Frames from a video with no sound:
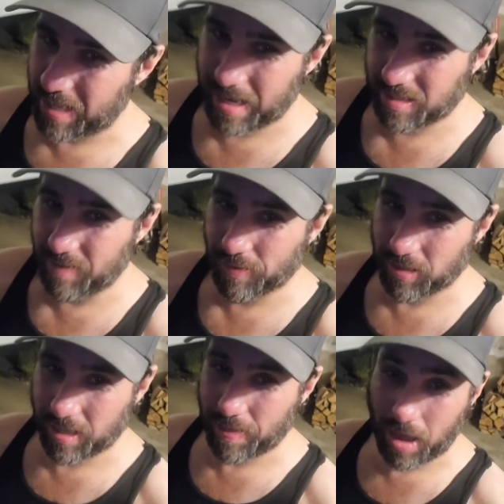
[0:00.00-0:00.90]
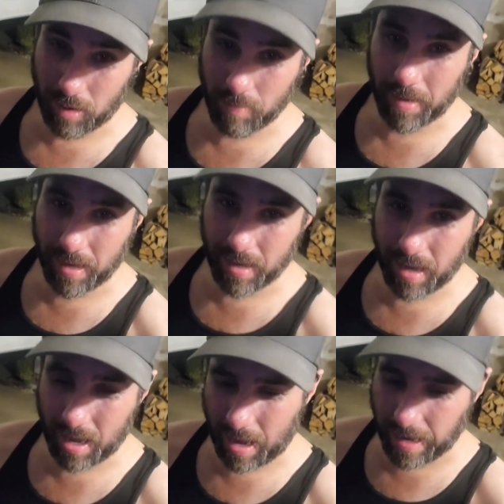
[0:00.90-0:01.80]
is not as difficult as I thought it would be.
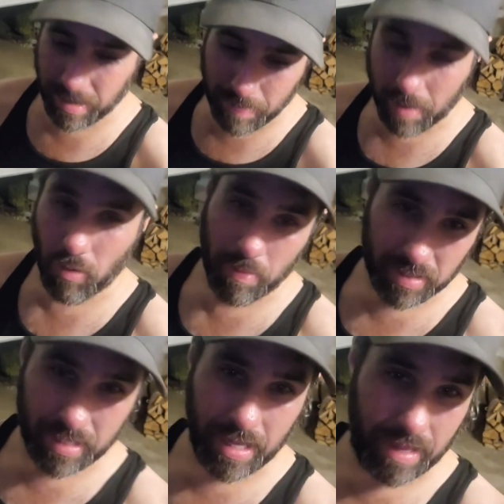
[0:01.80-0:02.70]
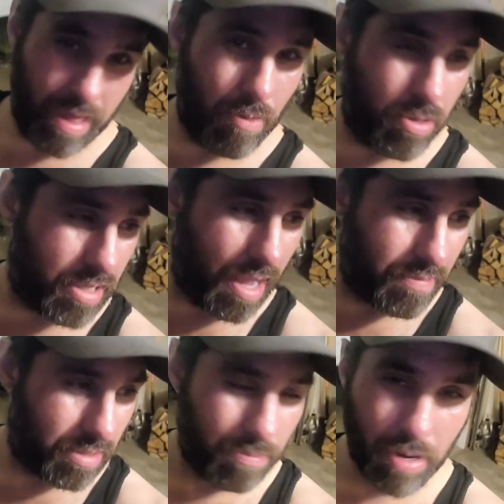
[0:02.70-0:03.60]
Uh, I did make one mistake, and that was
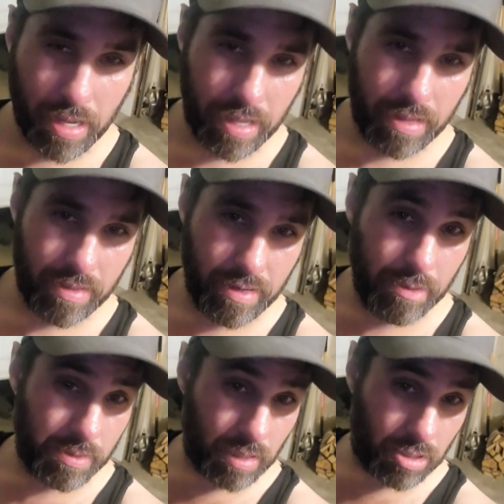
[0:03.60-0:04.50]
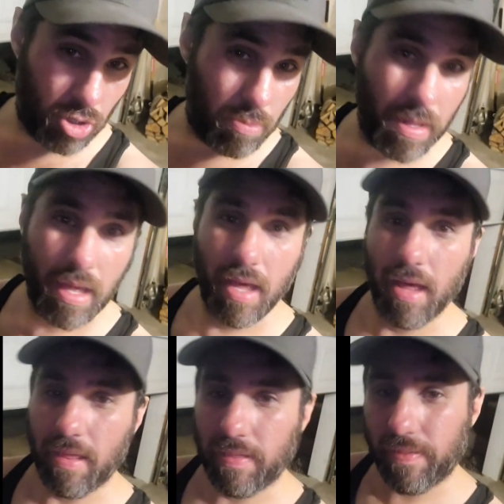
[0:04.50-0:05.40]
obviously breaking the dipstick tube.
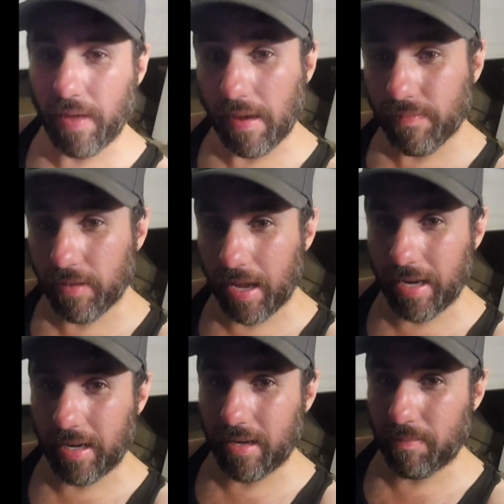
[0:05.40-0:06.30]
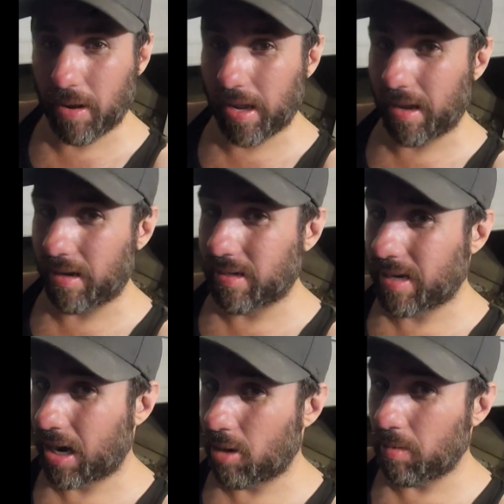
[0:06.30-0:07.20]
Thankfully, I didn't break it
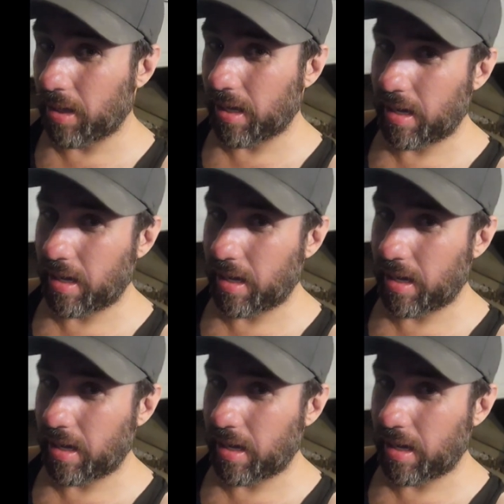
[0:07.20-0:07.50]
terribly.